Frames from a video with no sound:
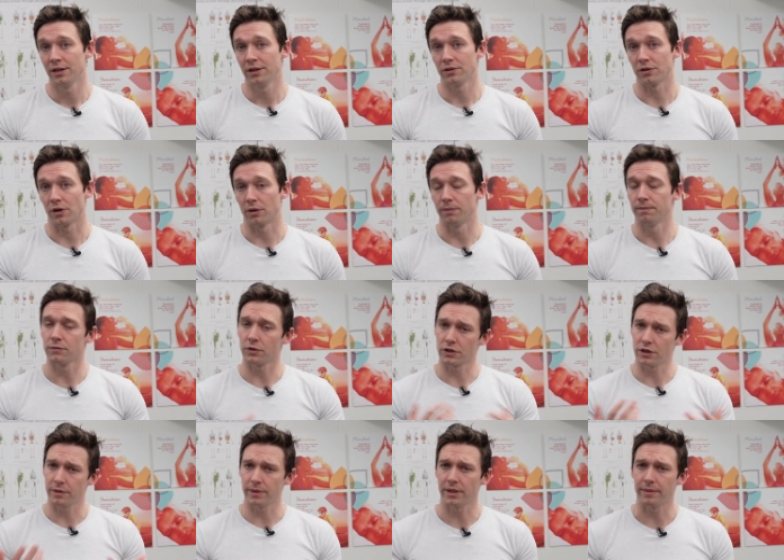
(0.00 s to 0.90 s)
So
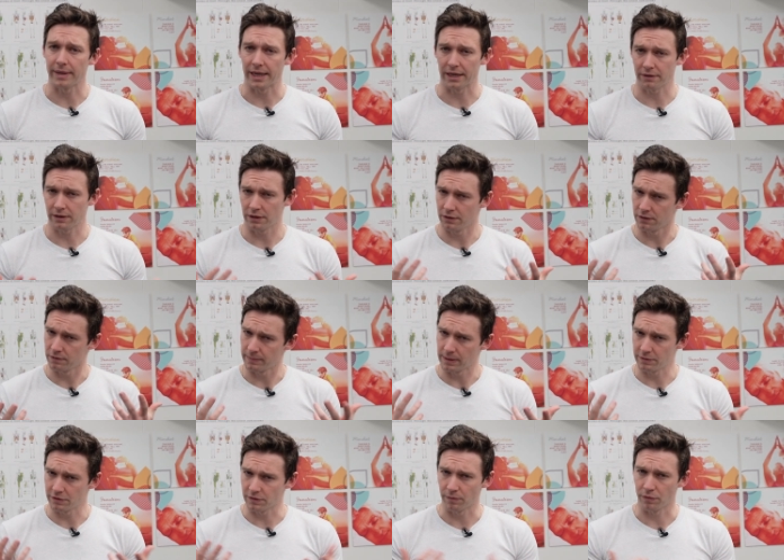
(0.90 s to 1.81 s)
just a bit of background and
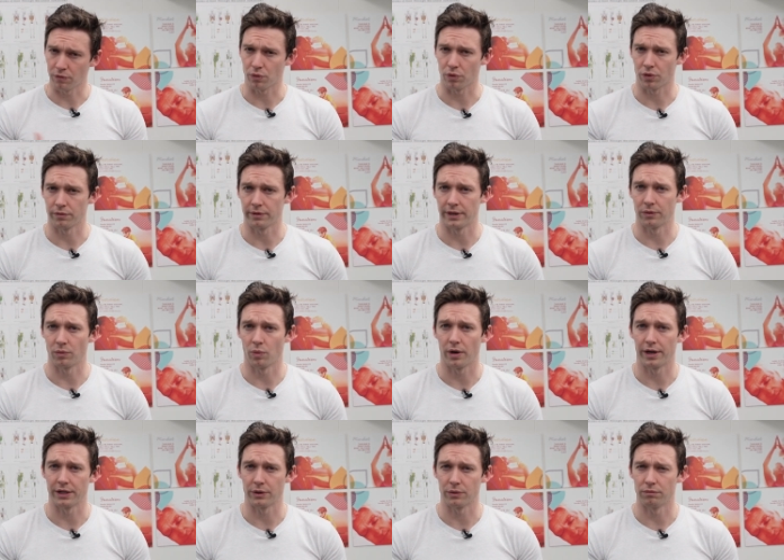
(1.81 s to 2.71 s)
maybe some thought around
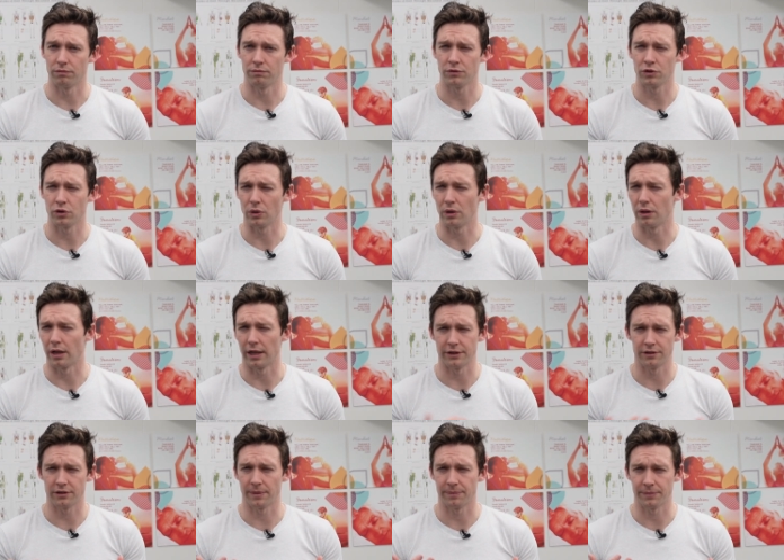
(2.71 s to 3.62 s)
why you'd
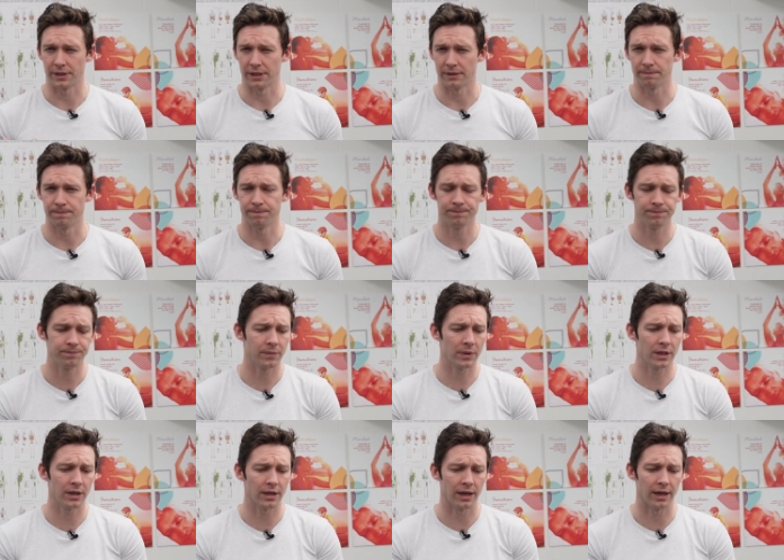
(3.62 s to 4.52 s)
utilize something
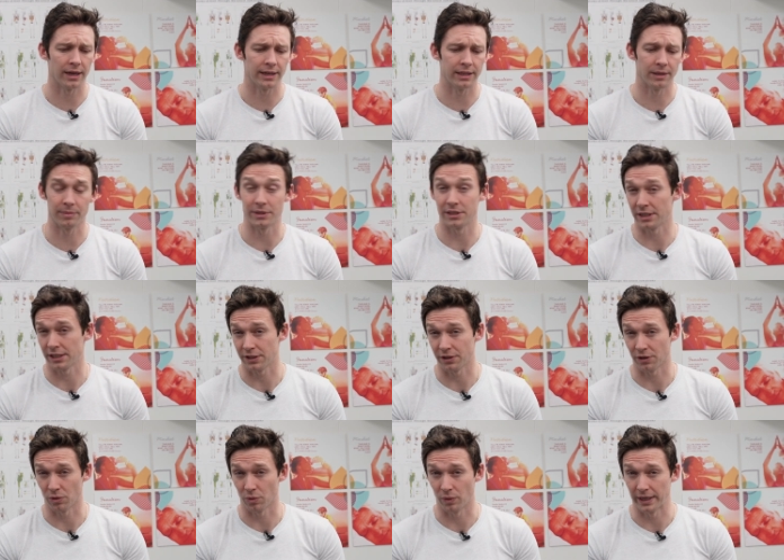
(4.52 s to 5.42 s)
in a
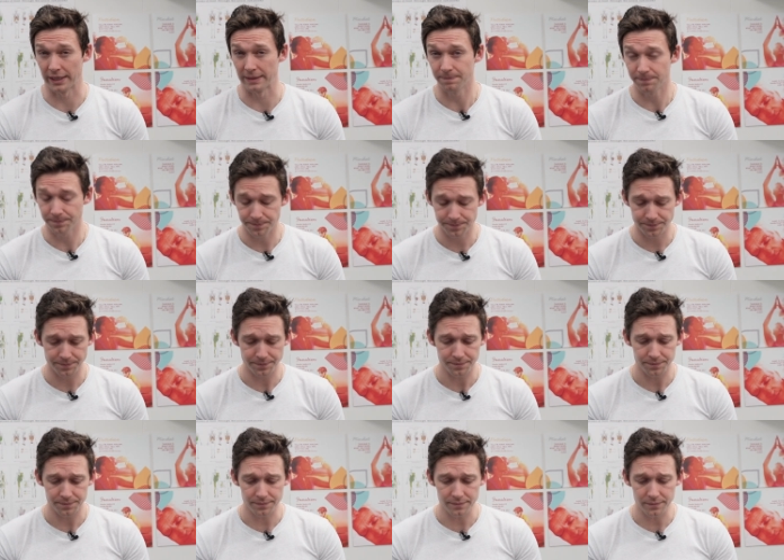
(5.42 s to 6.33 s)
particular way.
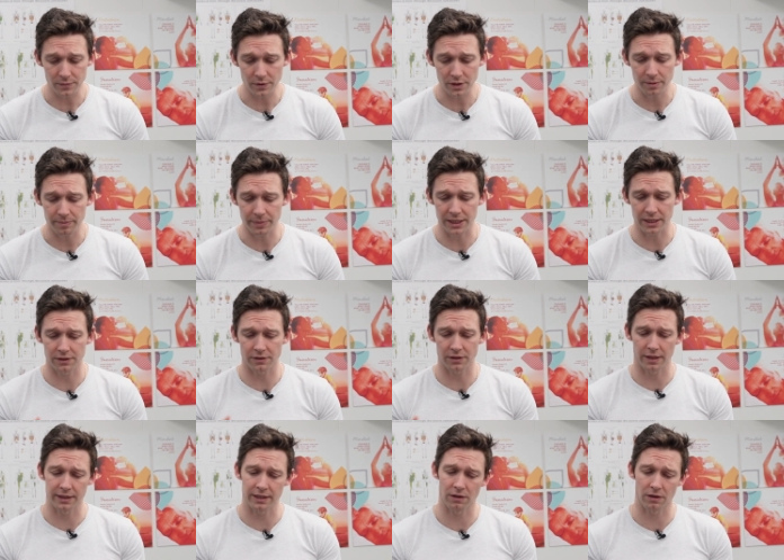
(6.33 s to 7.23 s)

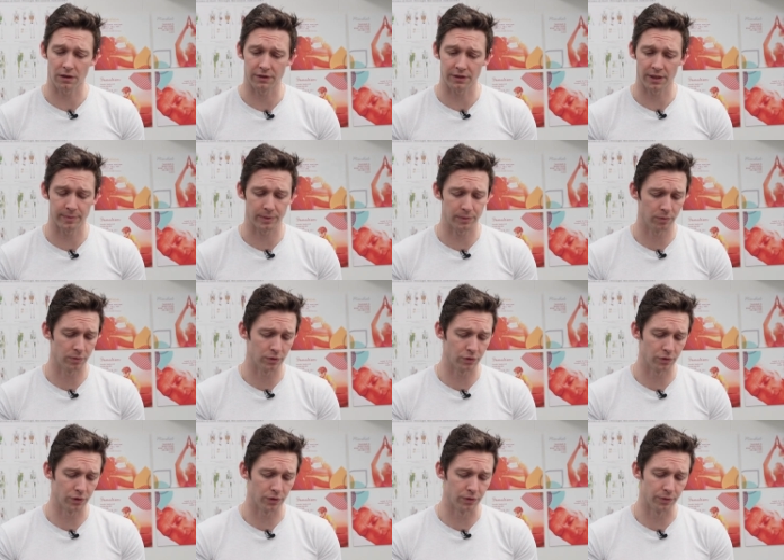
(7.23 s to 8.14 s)
Because I think a lot of the time people will
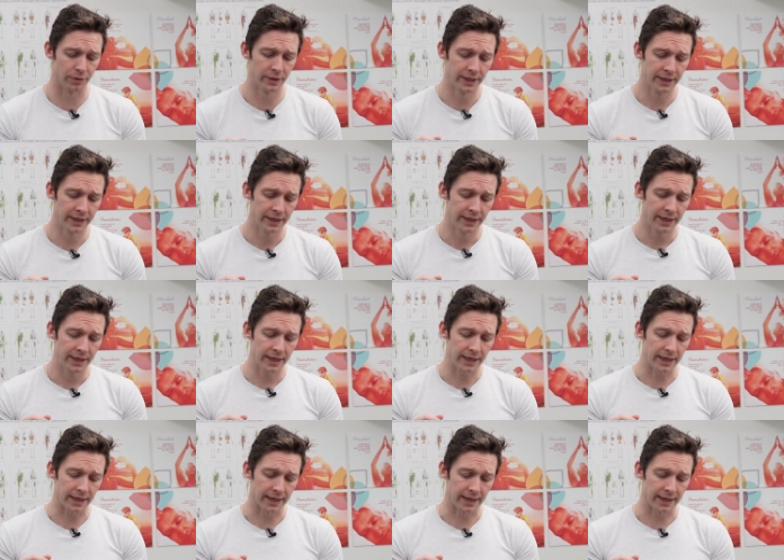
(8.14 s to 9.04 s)
do
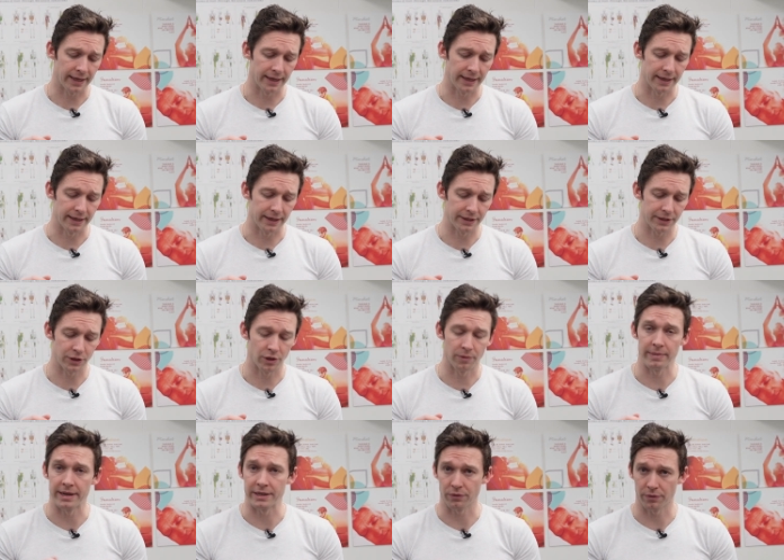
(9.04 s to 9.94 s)

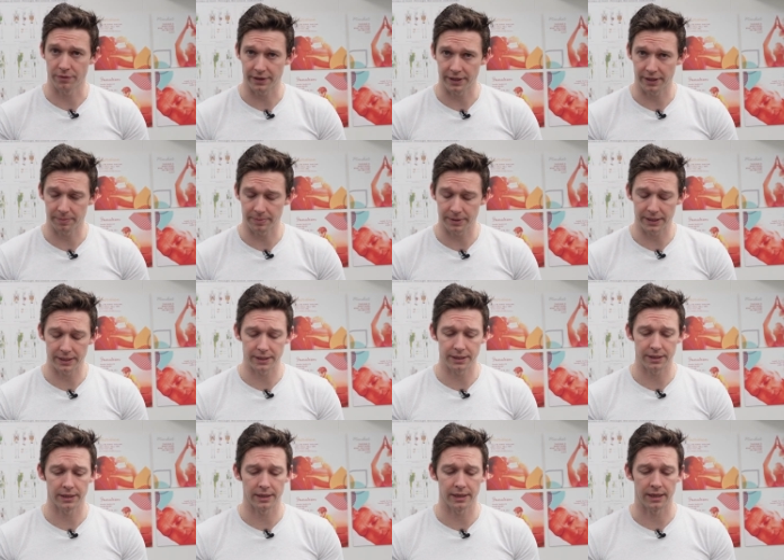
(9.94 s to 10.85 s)
manual
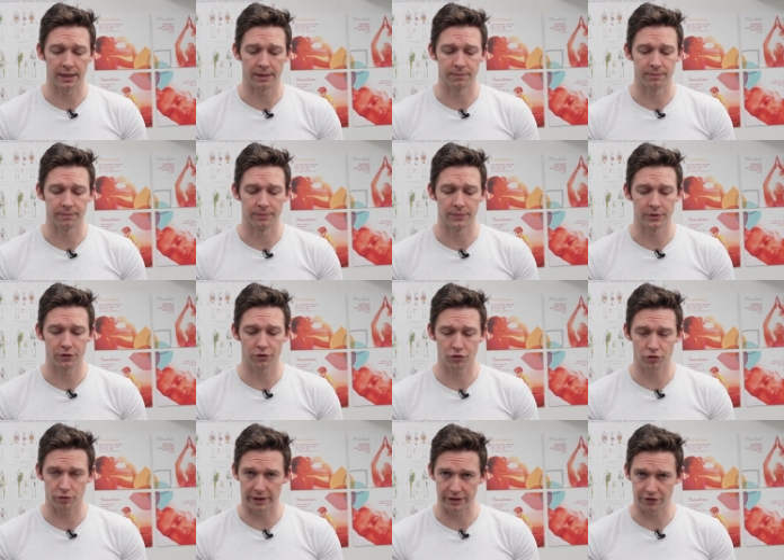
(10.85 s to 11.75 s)
therapy,
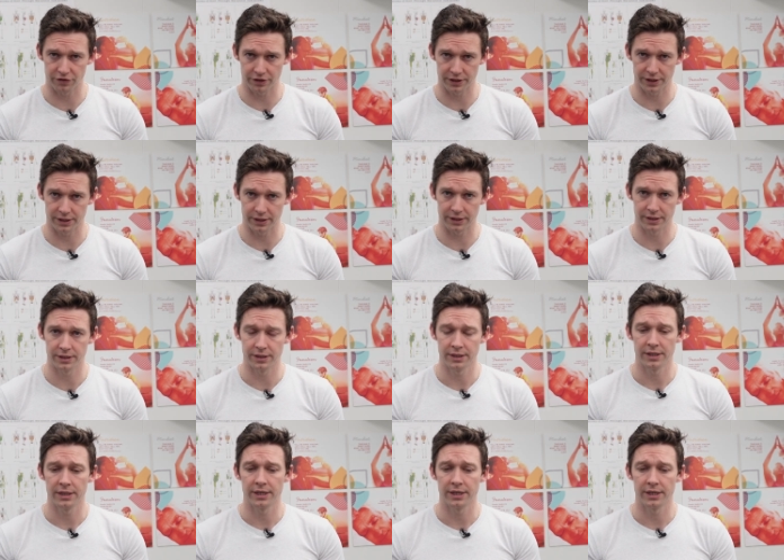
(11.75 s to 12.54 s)
stretching,